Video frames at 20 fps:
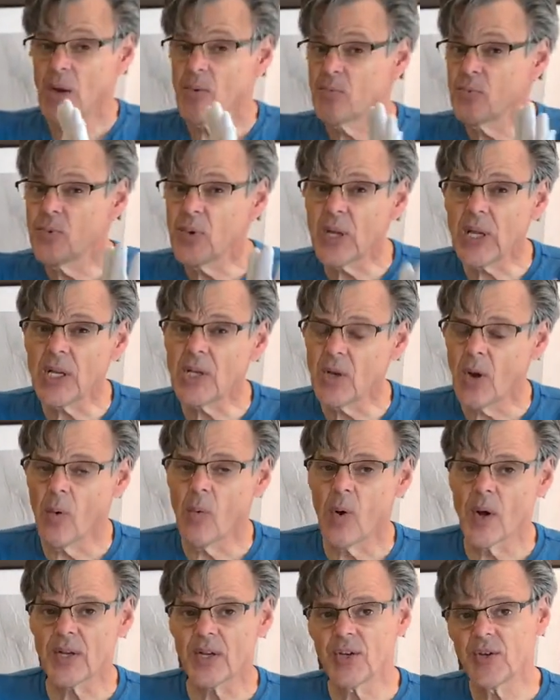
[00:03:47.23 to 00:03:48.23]
really don't
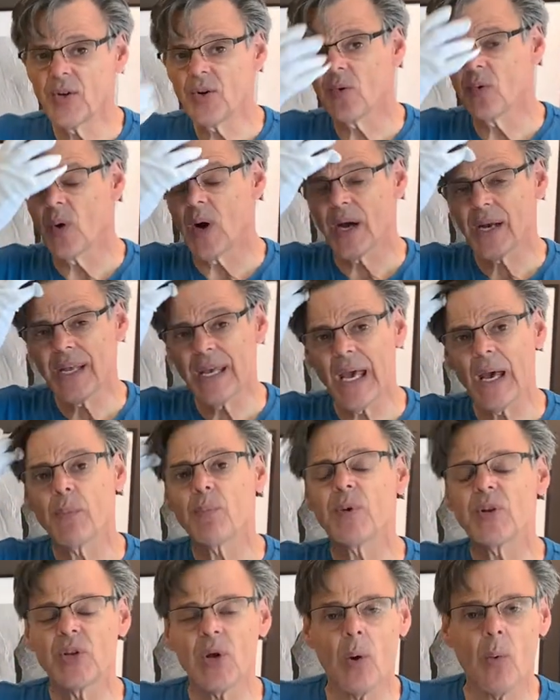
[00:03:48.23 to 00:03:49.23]
want to do. Again,
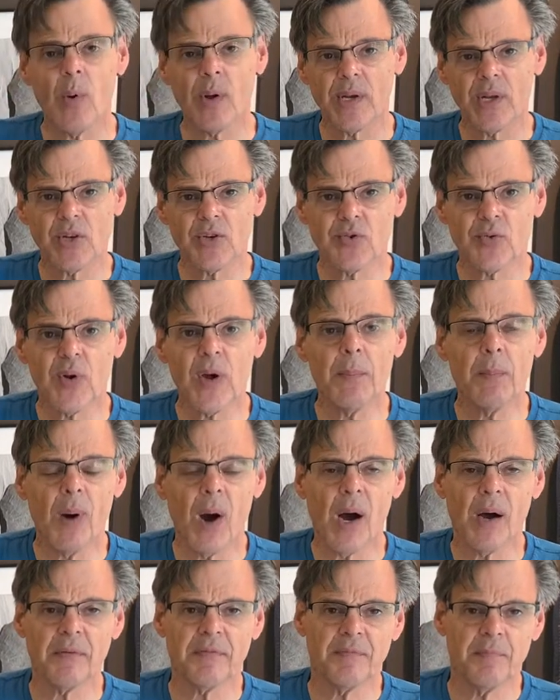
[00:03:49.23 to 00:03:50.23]
we don't want to trim
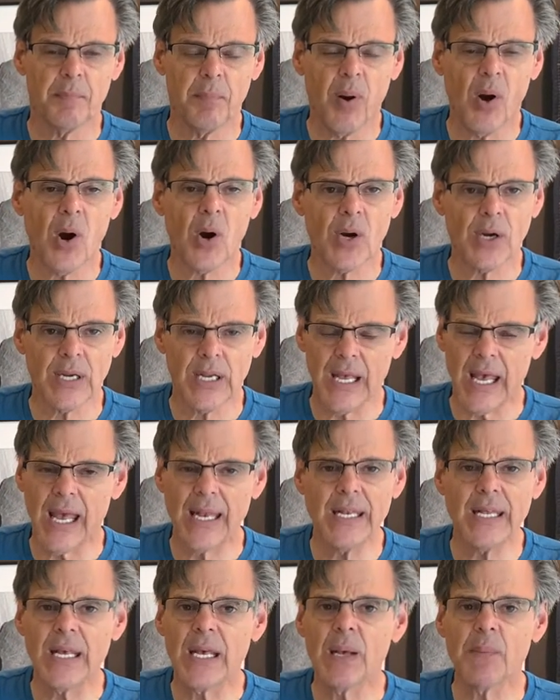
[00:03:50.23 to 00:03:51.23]
off
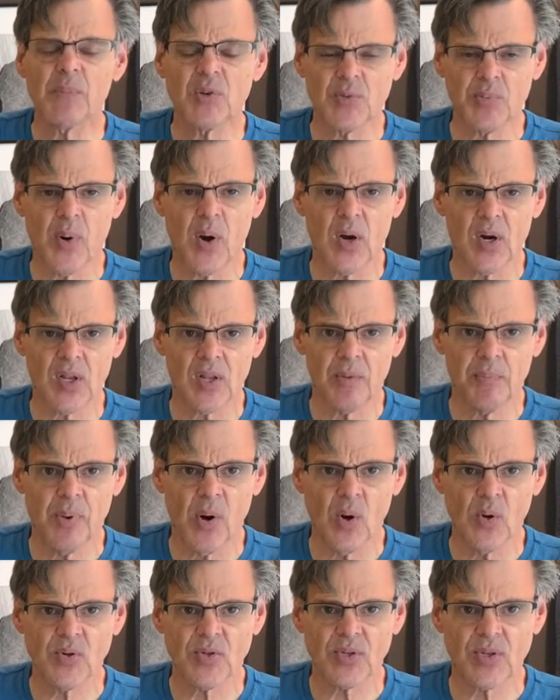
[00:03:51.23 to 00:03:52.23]
any image part of the
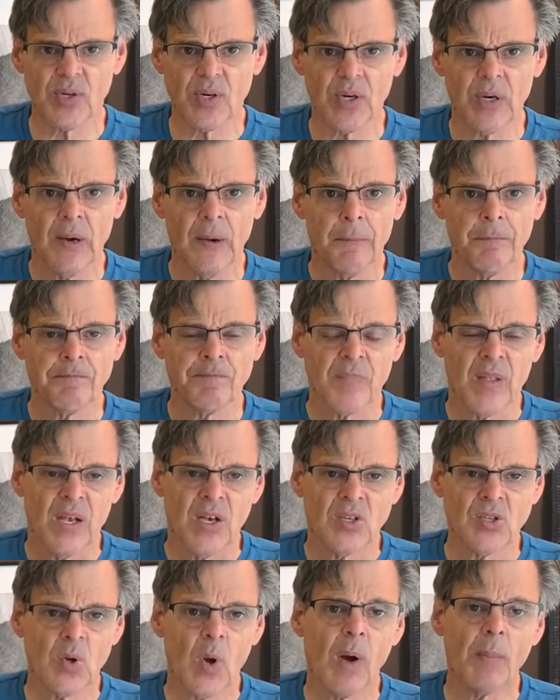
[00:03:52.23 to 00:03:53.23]
poster.
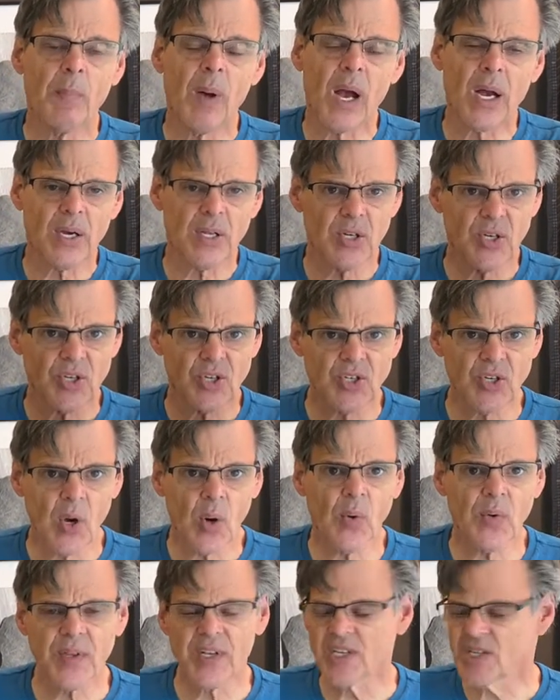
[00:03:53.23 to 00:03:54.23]
So I'm not going to
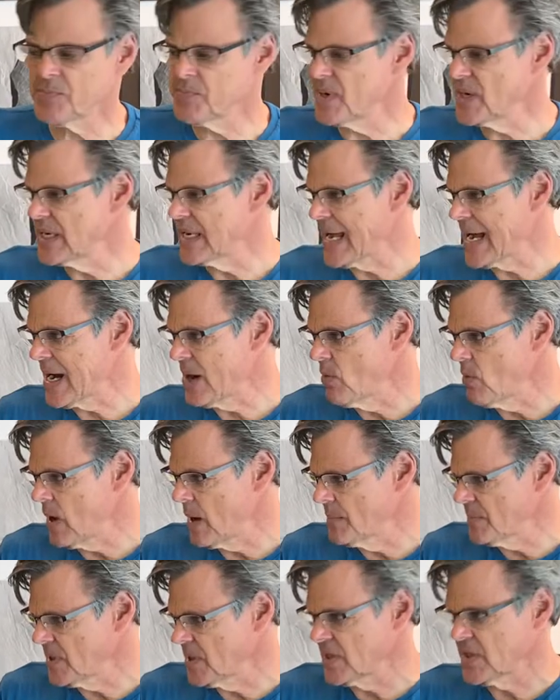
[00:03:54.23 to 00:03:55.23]
show this, but now
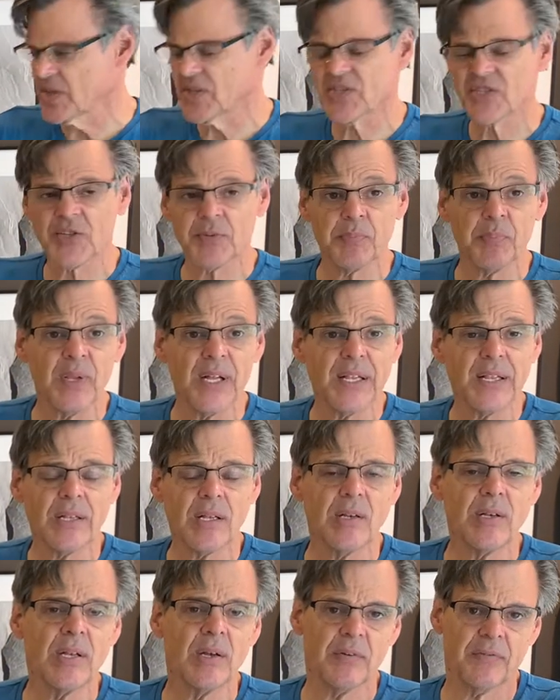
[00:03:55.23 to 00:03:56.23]
I'm going to split the
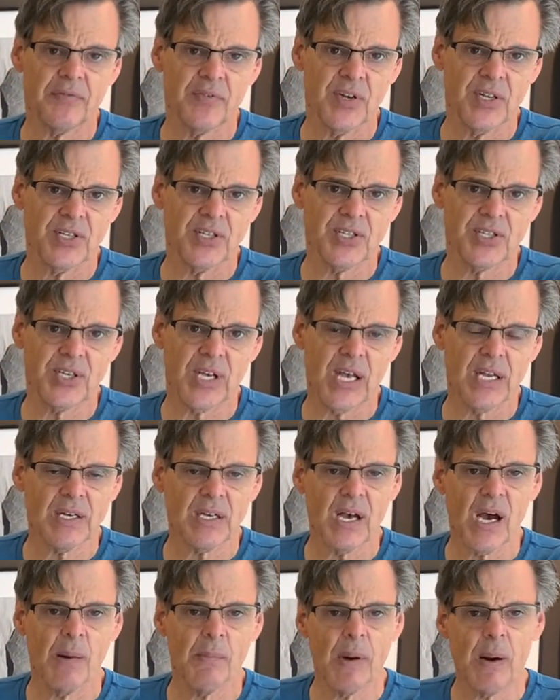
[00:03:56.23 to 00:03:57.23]
difference and
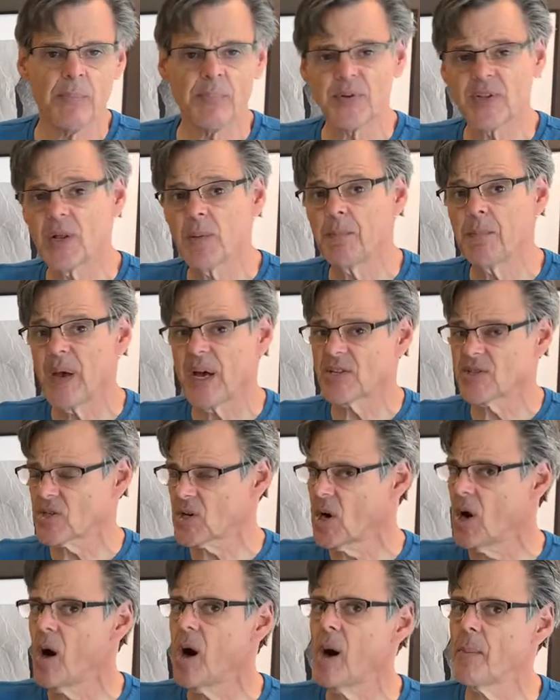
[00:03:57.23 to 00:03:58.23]
come up with the best
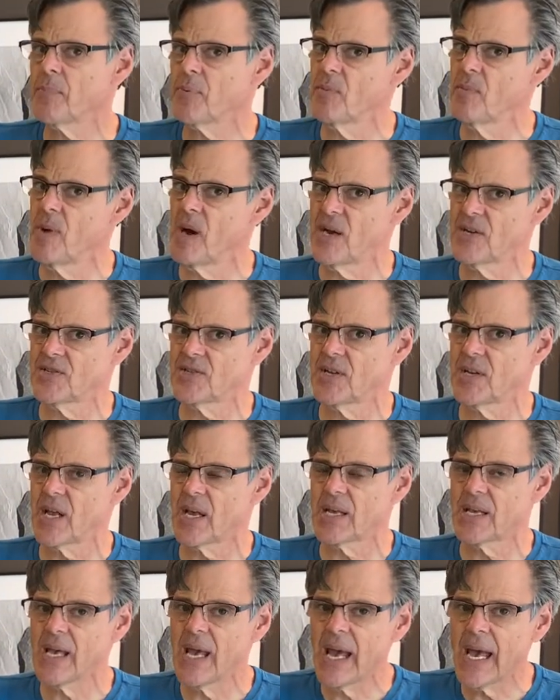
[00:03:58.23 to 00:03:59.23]
compromise that I
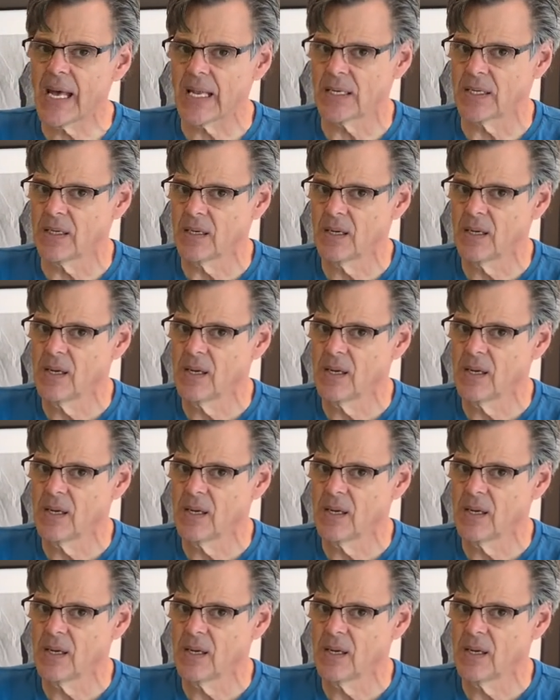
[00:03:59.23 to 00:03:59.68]
can